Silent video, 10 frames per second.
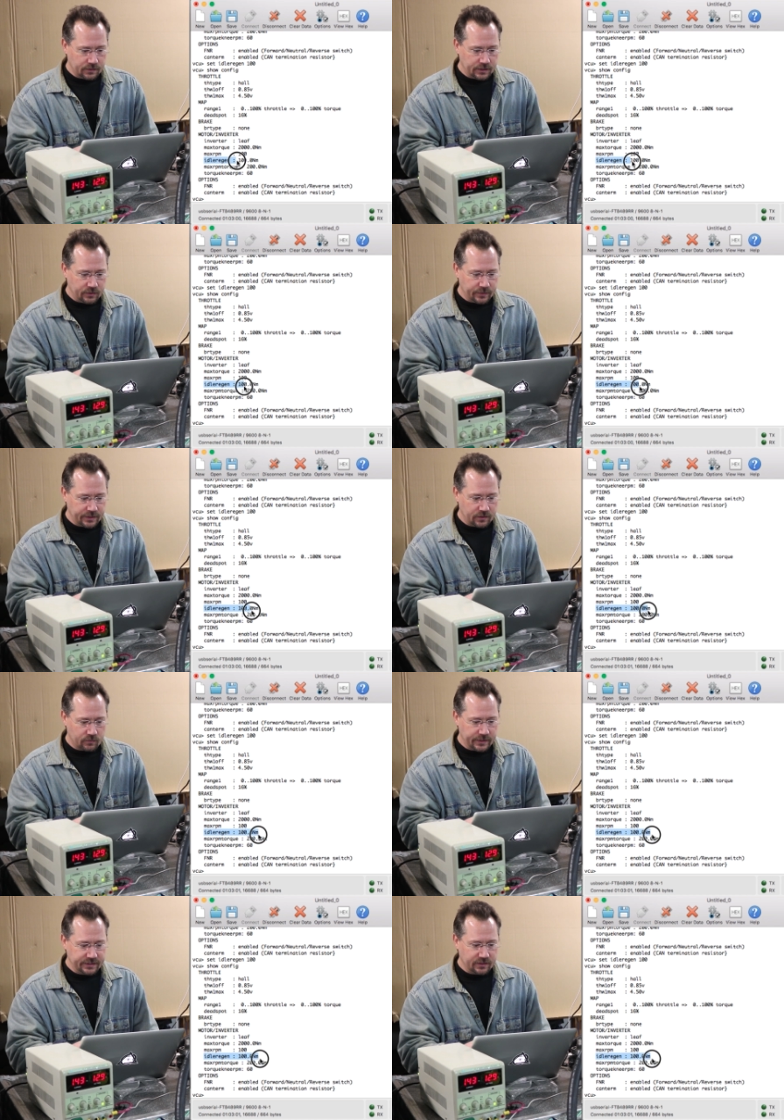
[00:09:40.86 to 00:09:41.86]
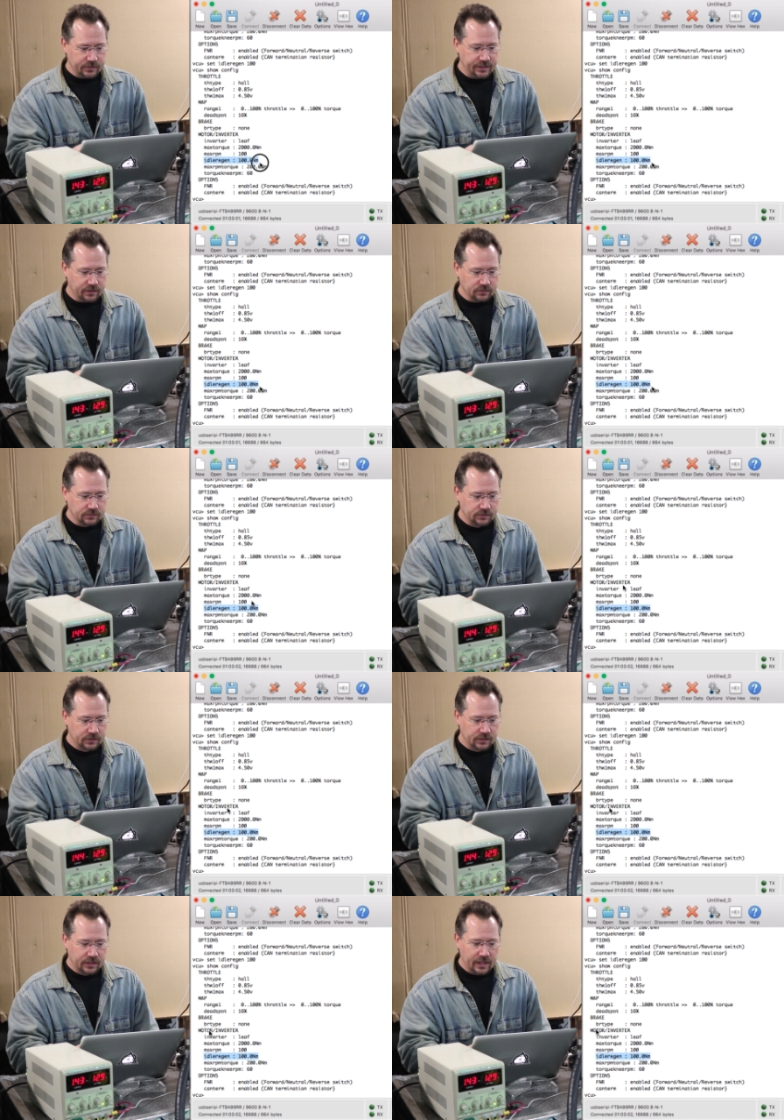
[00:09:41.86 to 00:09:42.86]
Here we go, right down here.
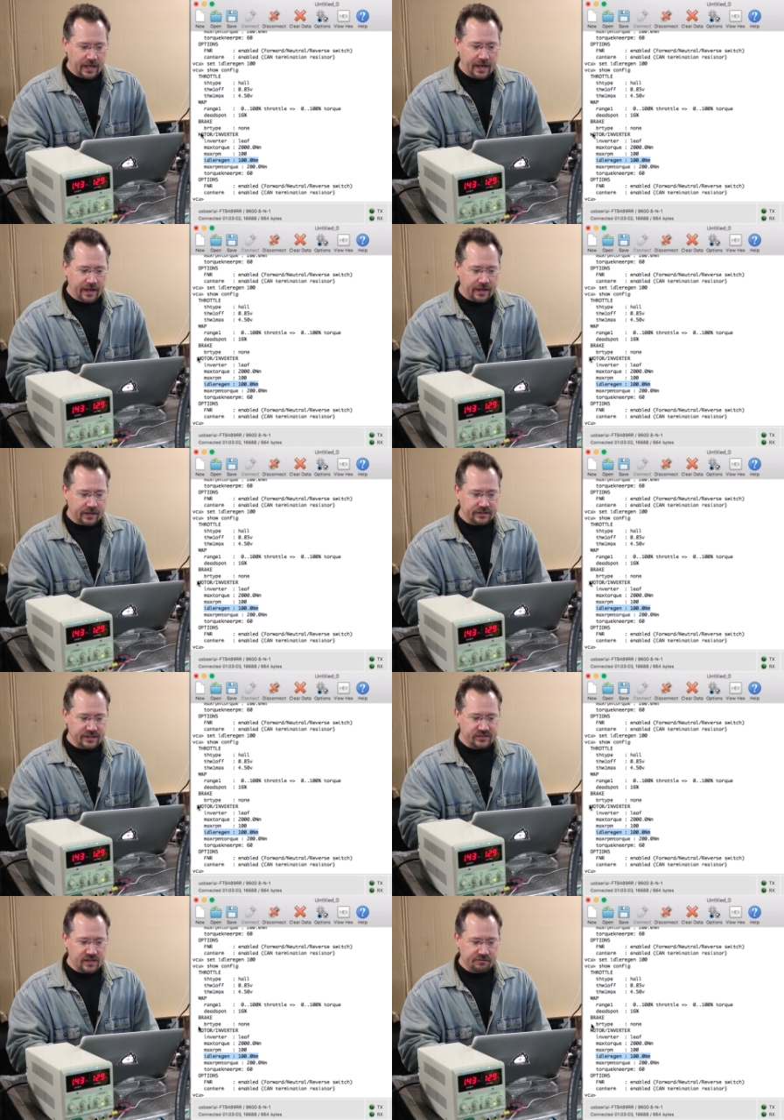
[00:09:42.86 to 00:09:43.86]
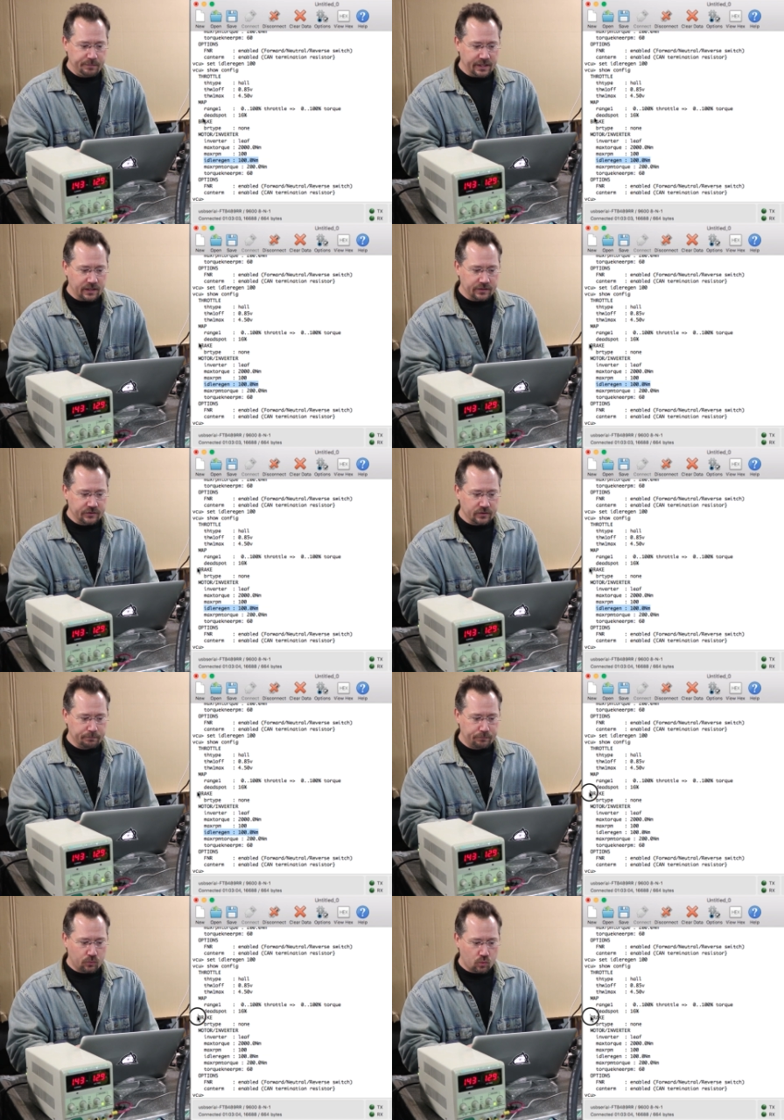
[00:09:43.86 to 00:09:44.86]
And instead of being under
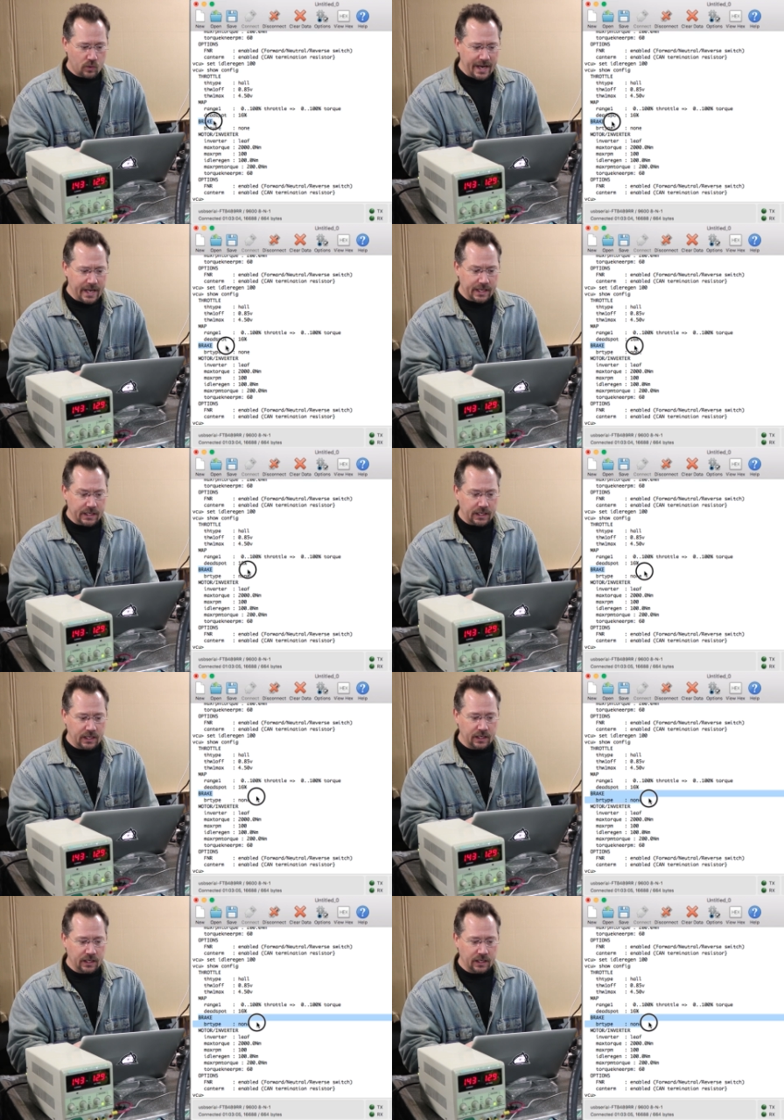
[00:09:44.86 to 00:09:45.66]
brake,